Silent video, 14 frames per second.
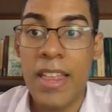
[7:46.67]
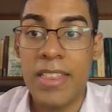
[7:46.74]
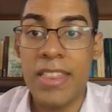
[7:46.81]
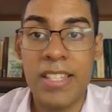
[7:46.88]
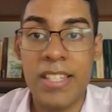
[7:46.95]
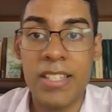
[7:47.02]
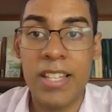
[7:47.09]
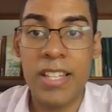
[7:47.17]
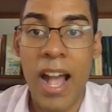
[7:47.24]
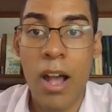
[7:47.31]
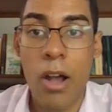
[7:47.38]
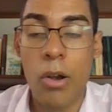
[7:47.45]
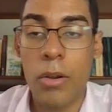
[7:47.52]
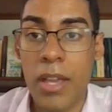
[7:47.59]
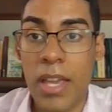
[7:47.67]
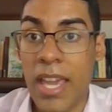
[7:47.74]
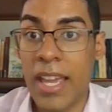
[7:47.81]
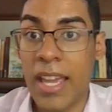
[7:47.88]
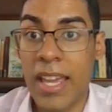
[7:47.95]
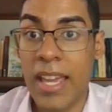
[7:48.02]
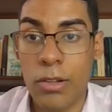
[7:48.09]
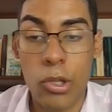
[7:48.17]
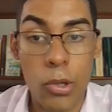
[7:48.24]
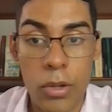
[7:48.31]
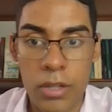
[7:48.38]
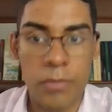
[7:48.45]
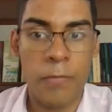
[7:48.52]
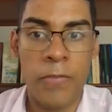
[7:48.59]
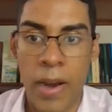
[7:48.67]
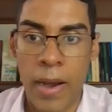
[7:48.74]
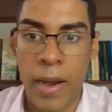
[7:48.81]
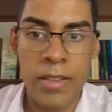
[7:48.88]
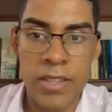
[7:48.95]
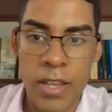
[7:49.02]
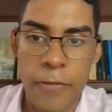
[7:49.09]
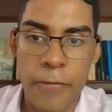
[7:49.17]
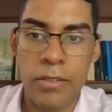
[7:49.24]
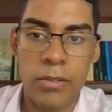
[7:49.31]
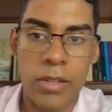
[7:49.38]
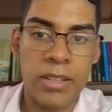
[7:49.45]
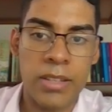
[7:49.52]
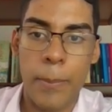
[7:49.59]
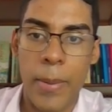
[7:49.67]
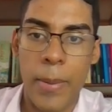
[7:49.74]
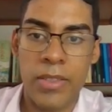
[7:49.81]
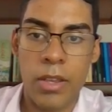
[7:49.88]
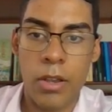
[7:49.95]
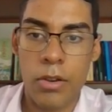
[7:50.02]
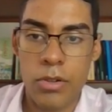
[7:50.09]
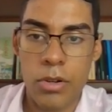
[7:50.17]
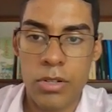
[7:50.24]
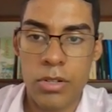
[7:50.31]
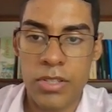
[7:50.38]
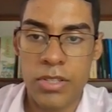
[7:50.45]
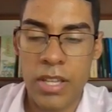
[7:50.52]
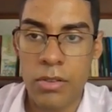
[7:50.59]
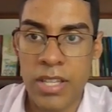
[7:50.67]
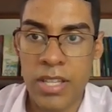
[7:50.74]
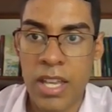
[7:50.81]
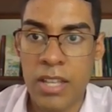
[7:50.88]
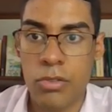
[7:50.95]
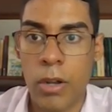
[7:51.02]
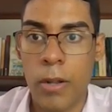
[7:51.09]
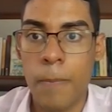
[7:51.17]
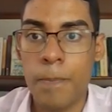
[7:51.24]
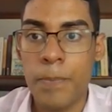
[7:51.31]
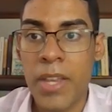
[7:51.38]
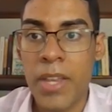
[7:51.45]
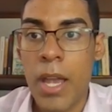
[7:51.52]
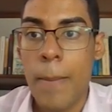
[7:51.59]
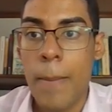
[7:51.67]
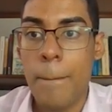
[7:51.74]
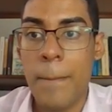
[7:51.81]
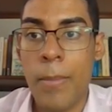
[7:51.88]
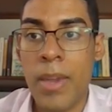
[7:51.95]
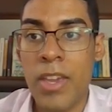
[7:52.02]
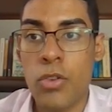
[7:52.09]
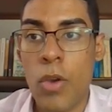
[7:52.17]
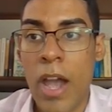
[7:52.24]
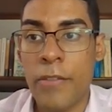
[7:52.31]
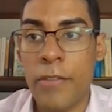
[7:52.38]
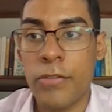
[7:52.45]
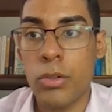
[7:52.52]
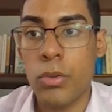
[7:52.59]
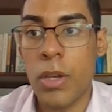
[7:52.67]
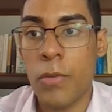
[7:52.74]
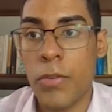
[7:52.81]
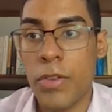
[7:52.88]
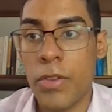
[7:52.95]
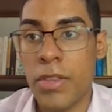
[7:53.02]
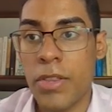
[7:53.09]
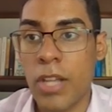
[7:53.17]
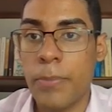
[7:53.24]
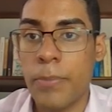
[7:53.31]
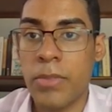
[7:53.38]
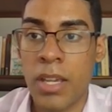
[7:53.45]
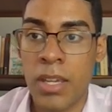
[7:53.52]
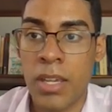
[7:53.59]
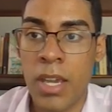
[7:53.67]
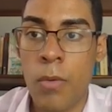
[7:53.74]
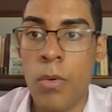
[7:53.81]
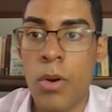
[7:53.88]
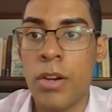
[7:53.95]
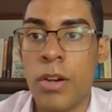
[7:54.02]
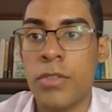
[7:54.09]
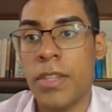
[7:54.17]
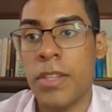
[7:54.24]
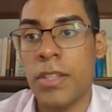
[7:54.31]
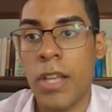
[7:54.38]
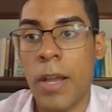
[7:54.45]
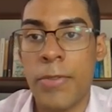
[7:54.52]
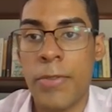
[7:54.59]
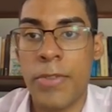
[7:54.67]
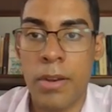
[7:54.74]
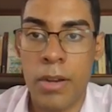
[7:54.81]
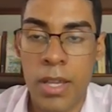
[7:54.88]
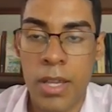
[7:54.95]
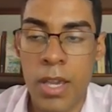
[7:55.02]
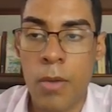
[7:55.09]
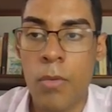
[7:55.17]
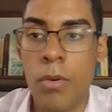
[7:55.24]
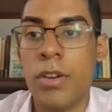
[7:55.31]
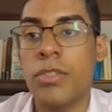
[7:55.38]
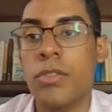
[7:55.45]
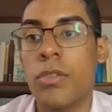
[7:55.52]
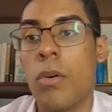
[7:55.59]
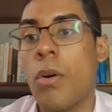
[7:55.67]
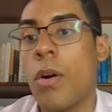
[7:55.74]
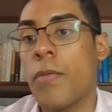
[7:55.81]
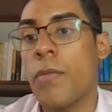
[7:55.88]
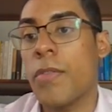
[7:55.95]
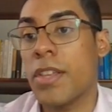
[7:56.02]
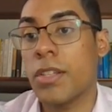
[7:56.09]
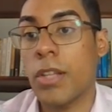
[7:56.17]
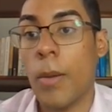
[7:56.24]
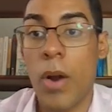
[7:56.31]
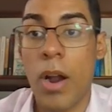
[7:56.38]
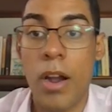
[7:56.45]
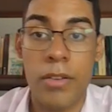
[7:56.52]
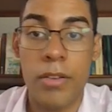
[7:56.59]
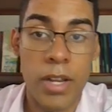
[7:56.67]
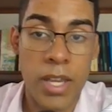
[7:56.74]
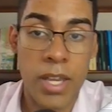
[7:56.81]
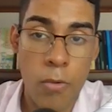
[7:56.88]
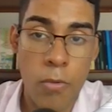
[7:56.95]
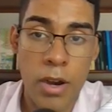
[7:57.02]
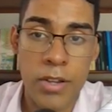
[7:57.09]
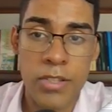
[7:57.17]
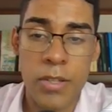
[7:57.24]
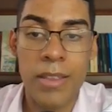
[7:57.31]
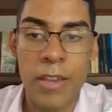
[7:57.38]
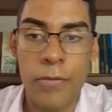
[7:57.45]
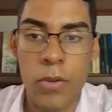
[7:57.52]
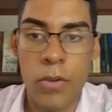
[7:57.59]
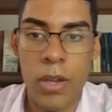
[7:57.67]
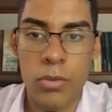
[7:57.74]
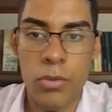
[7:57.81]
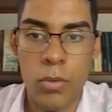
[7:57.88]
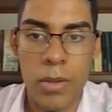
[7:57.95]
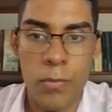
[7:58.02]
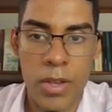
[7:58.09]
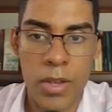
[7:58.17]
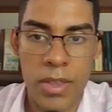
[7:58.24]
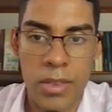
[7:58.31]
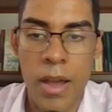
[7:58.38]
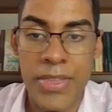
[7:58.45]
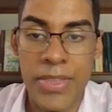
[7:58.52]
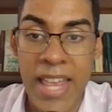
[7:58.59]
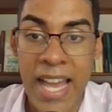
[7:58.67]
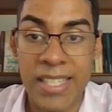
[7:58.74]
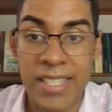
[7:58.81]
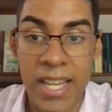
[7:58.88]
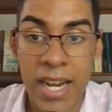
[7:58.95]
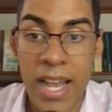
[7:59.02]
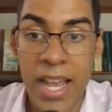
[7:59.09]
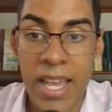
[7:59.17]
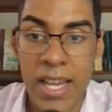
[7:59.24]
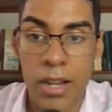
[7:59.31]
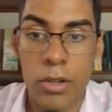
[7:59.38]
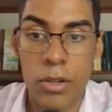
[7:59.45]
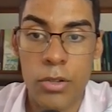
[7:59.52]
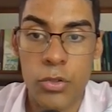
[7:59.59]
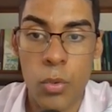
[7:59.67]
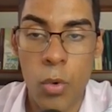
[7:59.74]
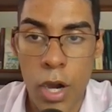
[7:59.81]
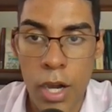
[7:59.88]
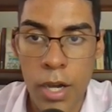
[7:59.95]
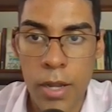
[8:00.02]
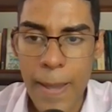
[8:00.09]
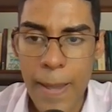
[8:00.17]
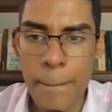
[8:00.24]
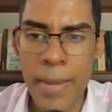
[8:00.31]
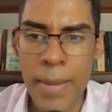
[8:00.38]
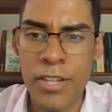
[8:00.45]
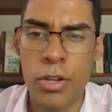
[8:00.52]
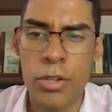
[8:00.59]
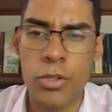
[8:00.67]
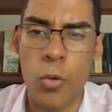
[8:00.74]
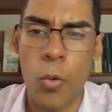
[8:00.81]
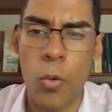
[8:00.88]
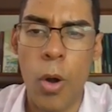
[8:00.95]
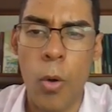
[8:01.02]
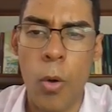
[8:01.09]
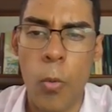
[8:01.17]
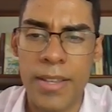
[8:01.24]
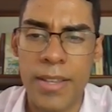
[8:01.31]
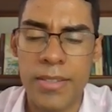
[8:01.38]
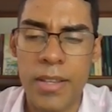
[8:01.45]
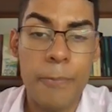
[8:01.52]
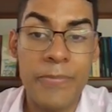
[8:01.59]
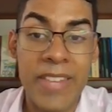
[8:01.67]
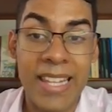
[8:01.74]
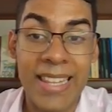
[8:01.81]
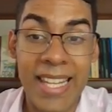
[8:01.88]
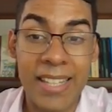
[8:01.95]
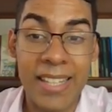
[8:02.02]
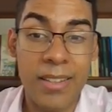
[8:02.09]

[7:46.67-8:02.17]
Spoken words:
this is how it can look very differently depending on your Seller Central. Maybe you have to do it for the top 10 keywords, with the top 30 keywords, or with the top 100 keywords. If you can do it with that data, it can also work. Make sure to always delete